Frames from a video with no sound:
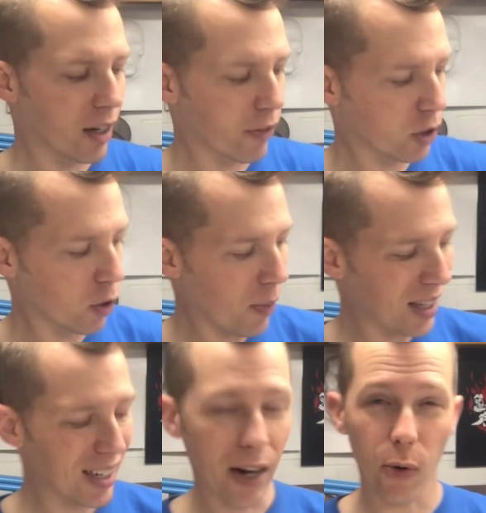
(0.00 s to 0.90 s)
If it's a little
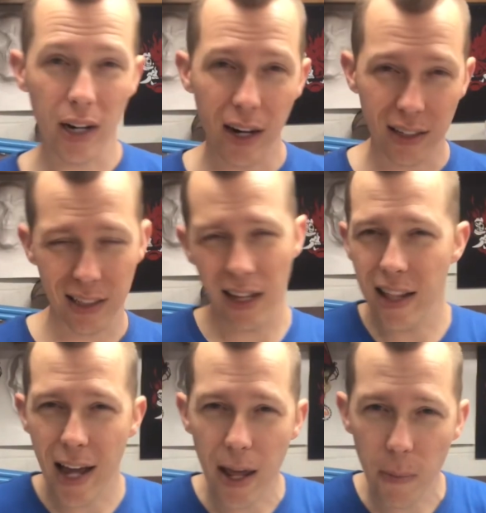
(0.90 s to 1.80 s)
messy, I don't care, because that's kind of
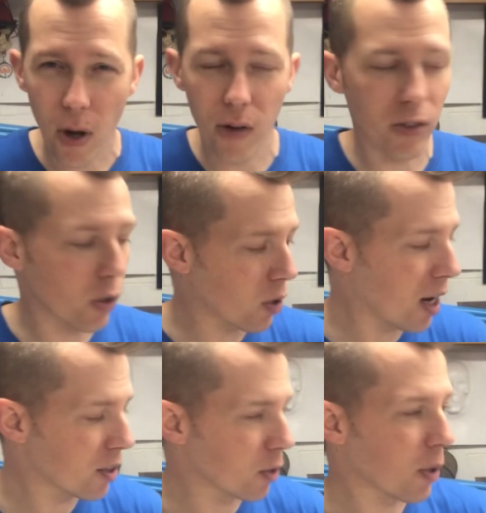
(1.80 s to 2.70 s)
the name of this whole
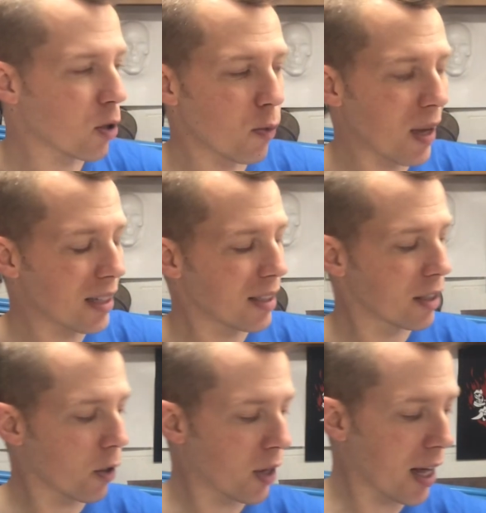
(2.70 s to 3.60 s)
costume. A little messy is
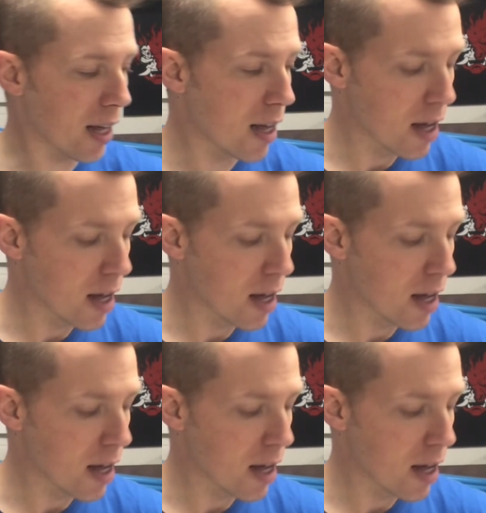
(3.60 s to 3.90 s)
okay.